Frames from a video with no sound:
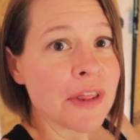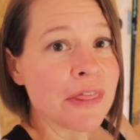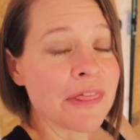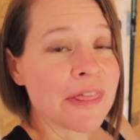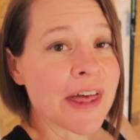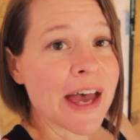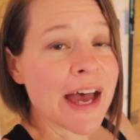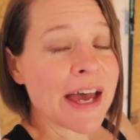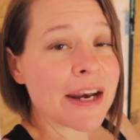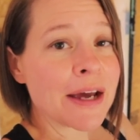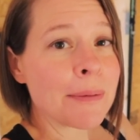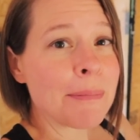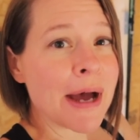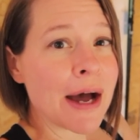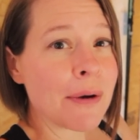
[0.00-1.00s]
that
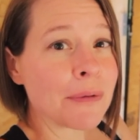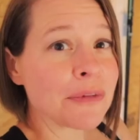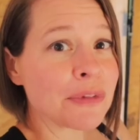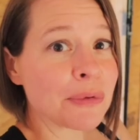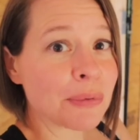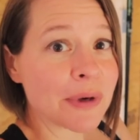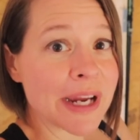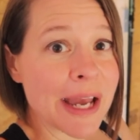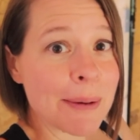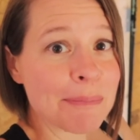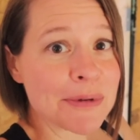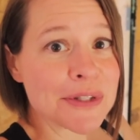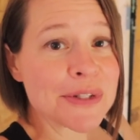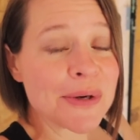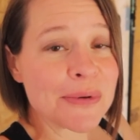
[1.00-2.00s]
about three
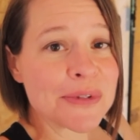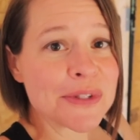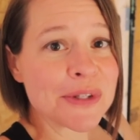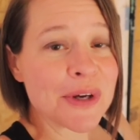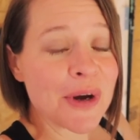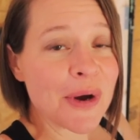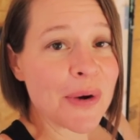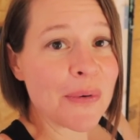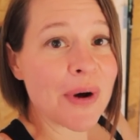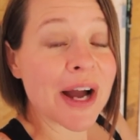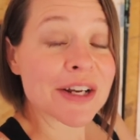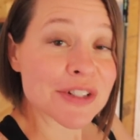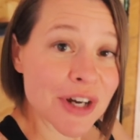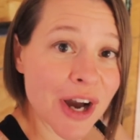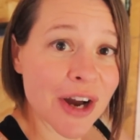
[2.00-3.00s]
episodes ago,
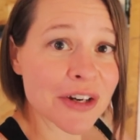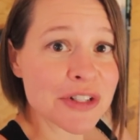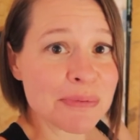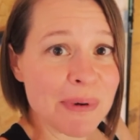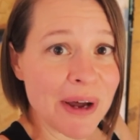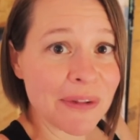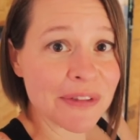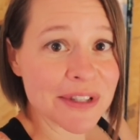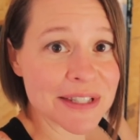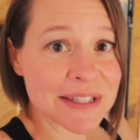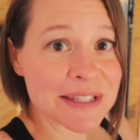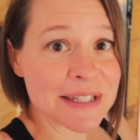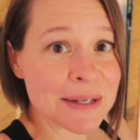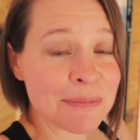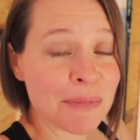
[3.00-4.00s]
I talked about this
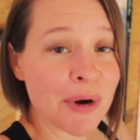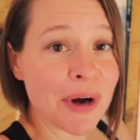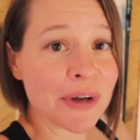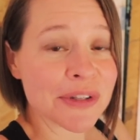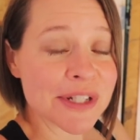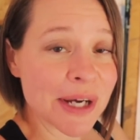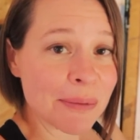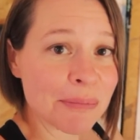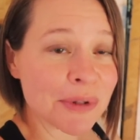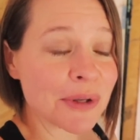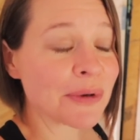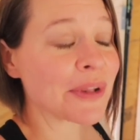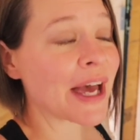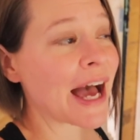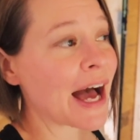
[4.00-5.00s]
stem wall down
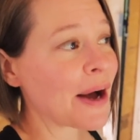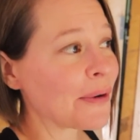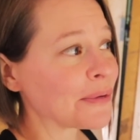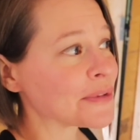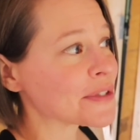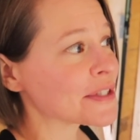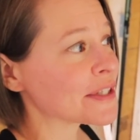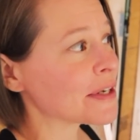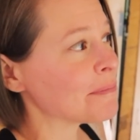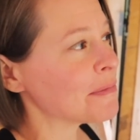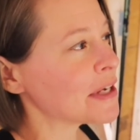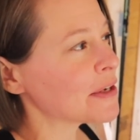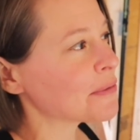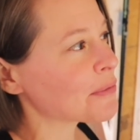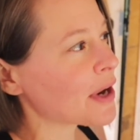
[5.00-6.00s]
below the house, and
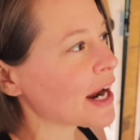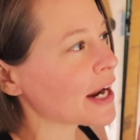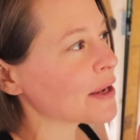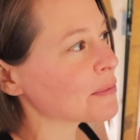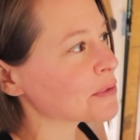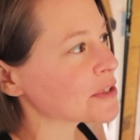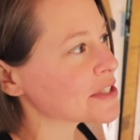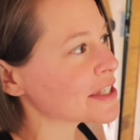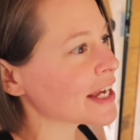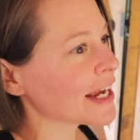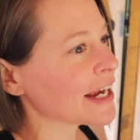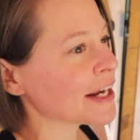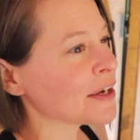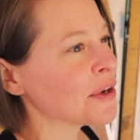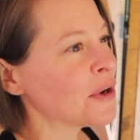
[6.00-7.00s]
me and Ryan were
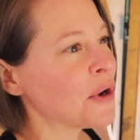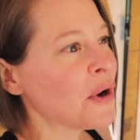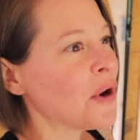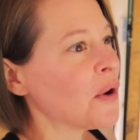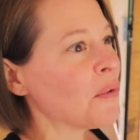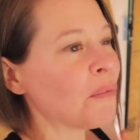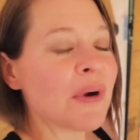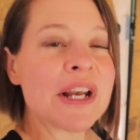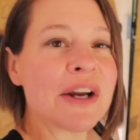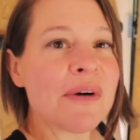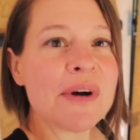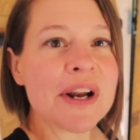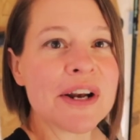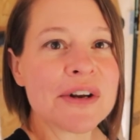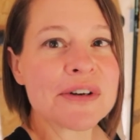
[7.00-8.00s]
saying, we
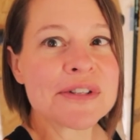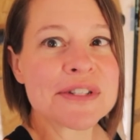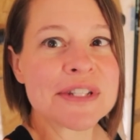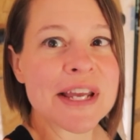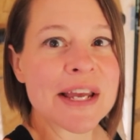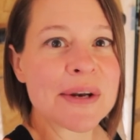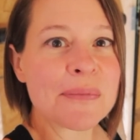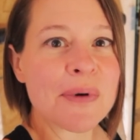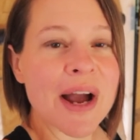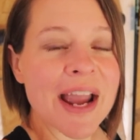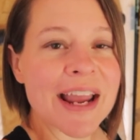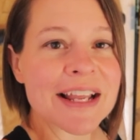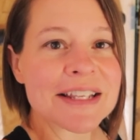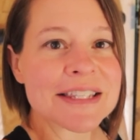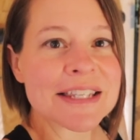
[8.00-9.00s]
don't understand
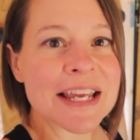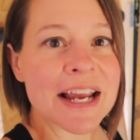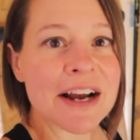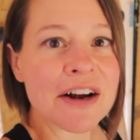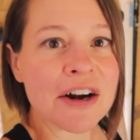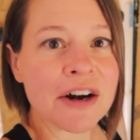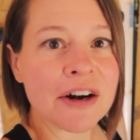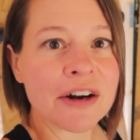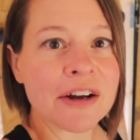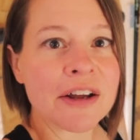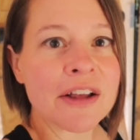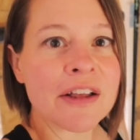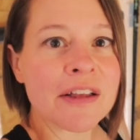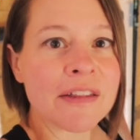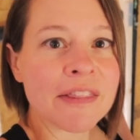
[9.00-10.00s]
why it's here.
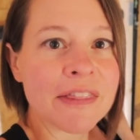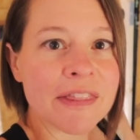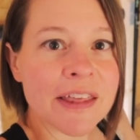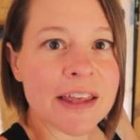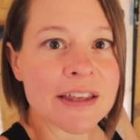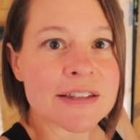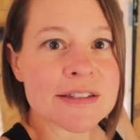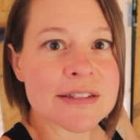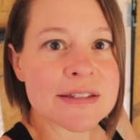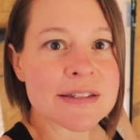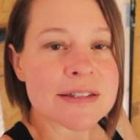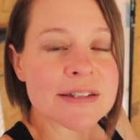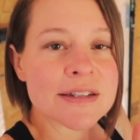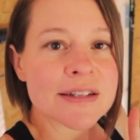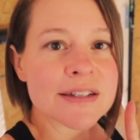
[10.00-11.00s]

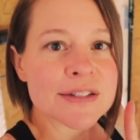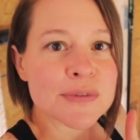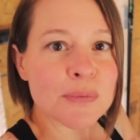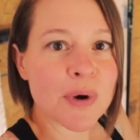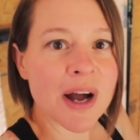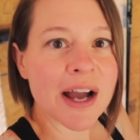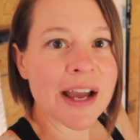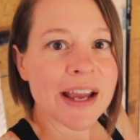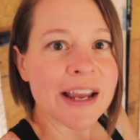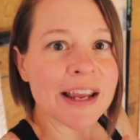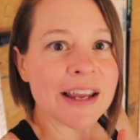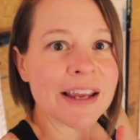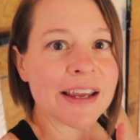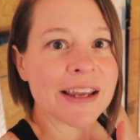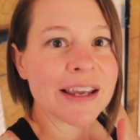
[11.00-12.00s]
This is
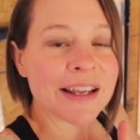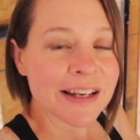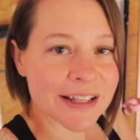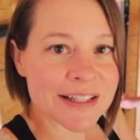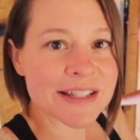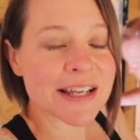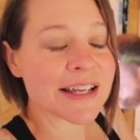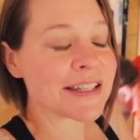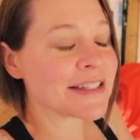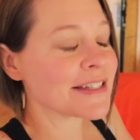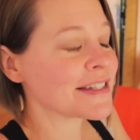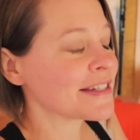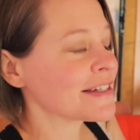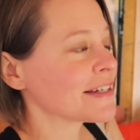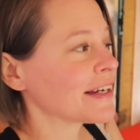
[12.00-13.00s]
why it
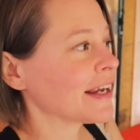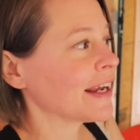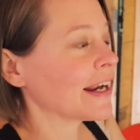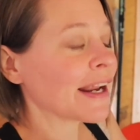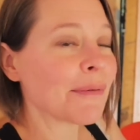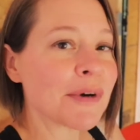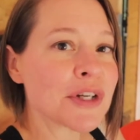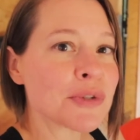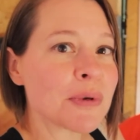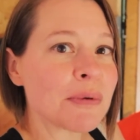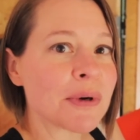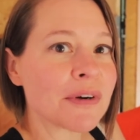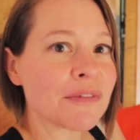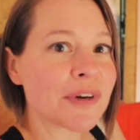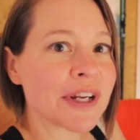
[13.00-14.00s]
exists. And I wish we
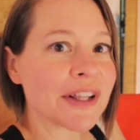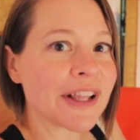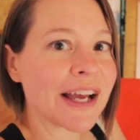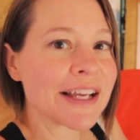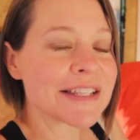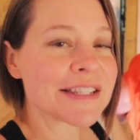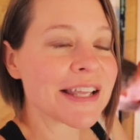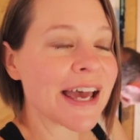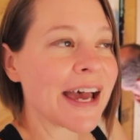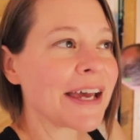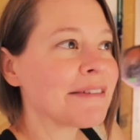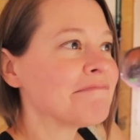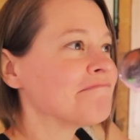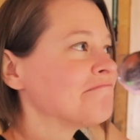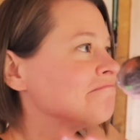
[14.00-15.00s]
would have realized
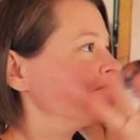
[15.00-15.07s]
that,